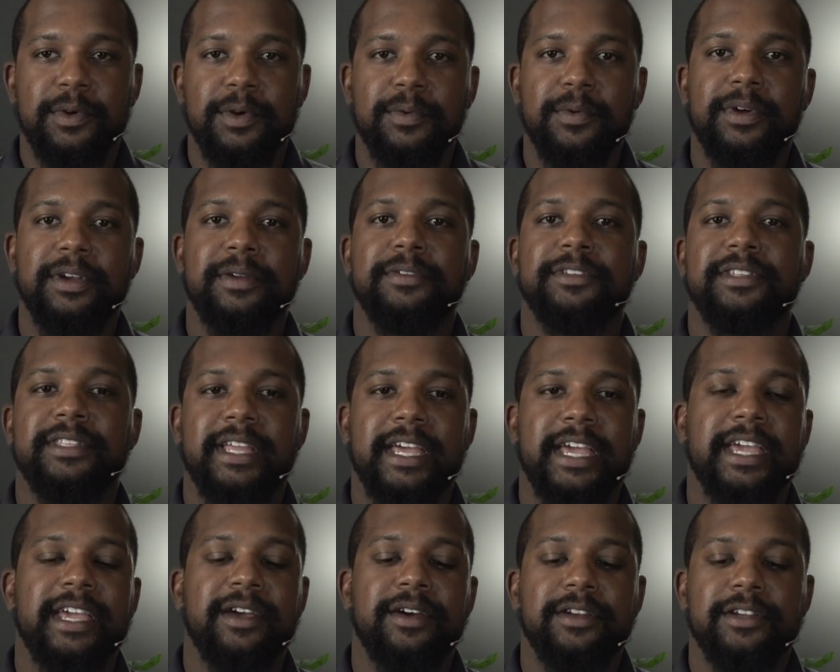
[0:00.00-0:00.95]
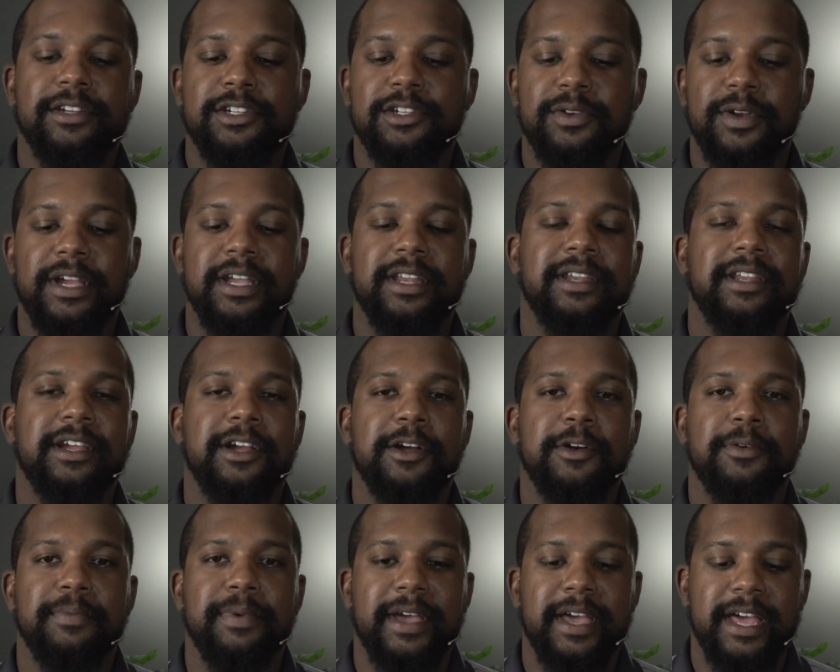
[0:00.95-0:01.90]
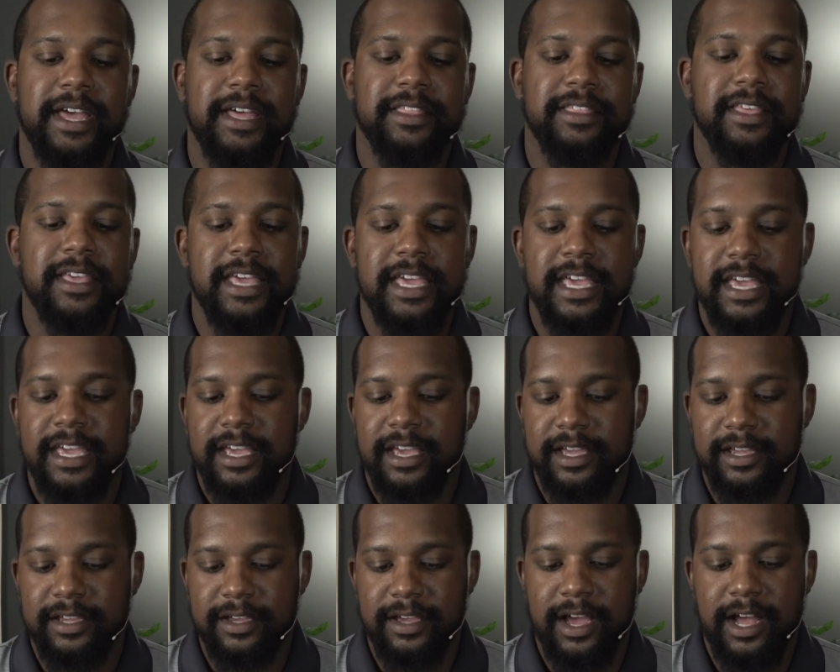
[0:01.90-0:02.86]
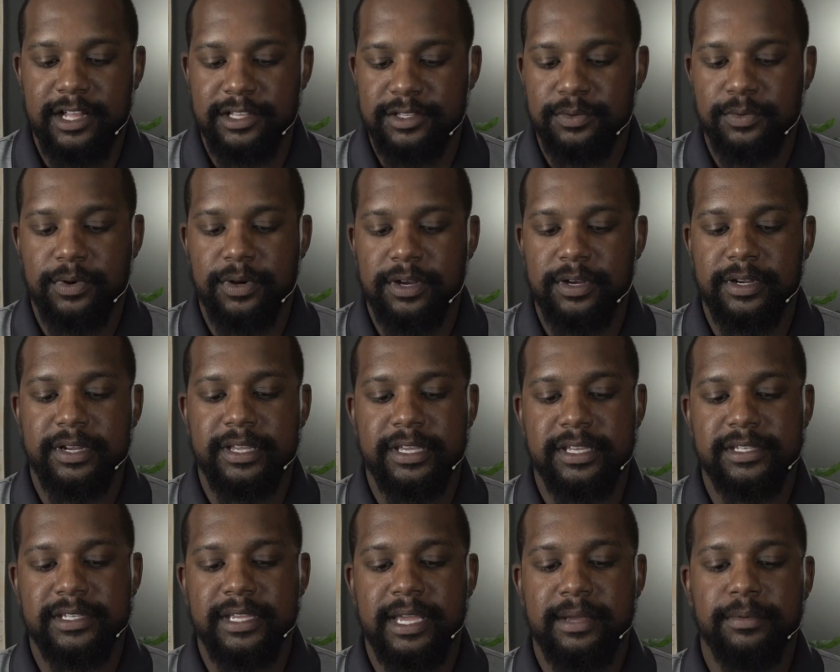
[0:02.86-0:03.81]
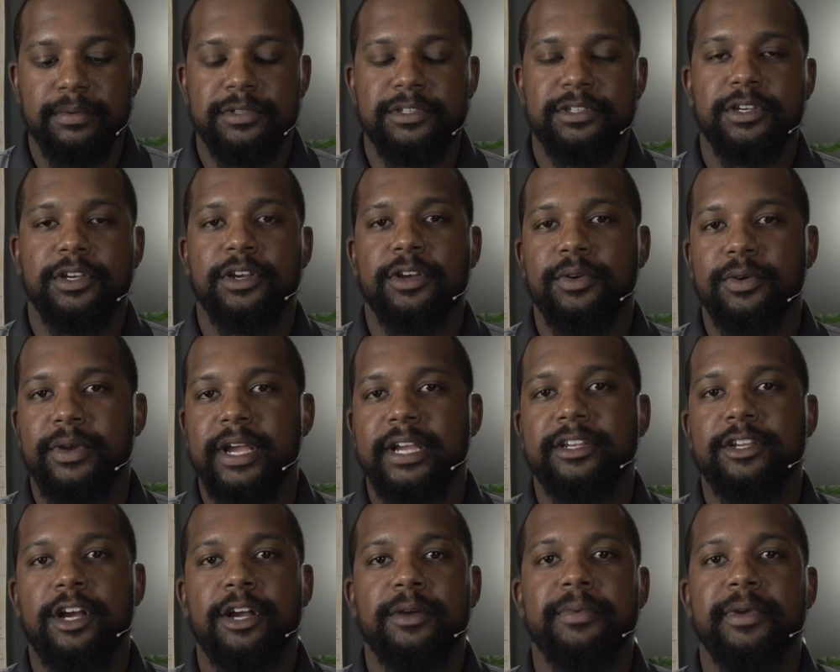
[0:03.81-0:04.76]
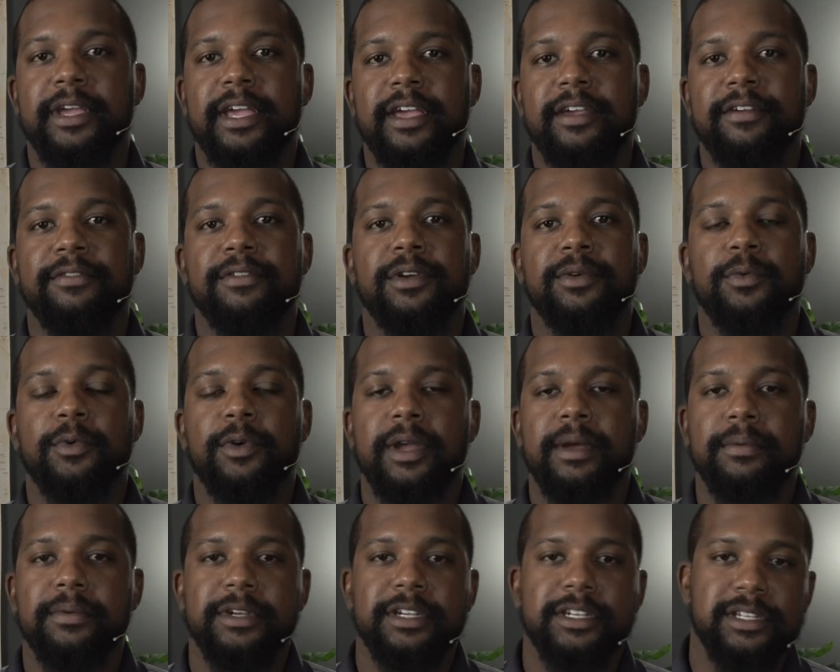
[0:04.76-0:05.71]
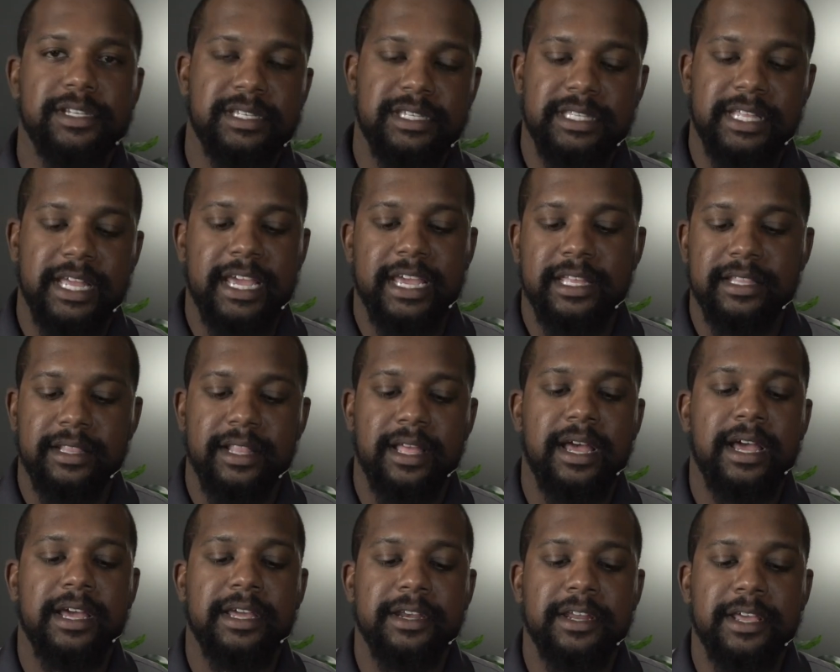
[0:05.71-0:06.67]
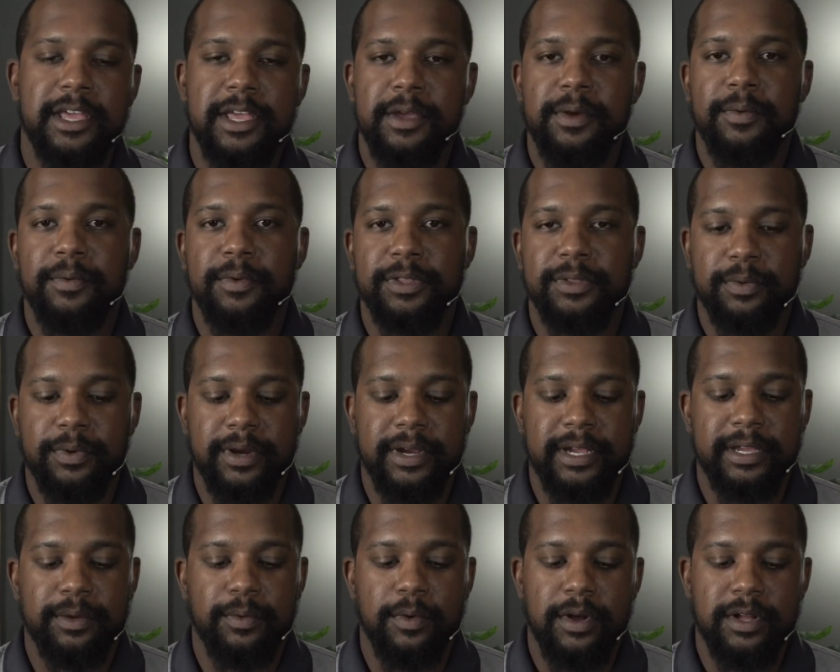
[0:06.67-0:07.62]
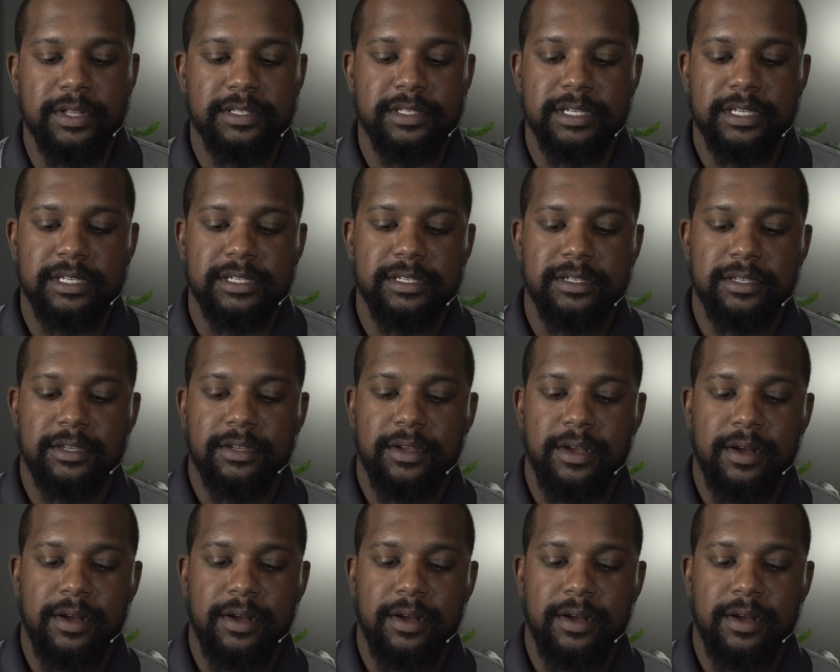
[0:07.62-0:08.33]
We want to stay on a straight and narrow path, and God's word is able to correct our behavior, and we're able to just stay in line with where He wants us.